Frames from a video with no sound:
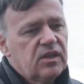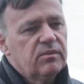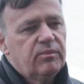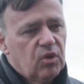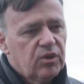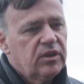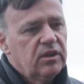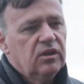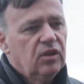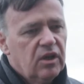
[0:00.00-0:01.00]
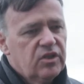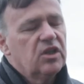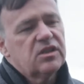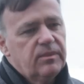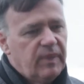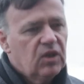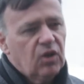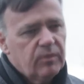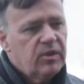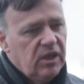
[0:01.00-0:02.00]
it's important that not just the big
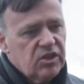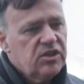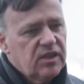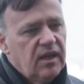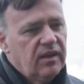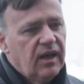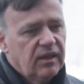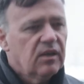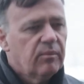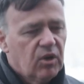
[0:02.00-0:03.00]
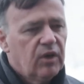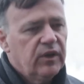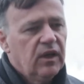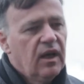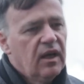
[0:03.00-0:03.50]
corporations get that profit,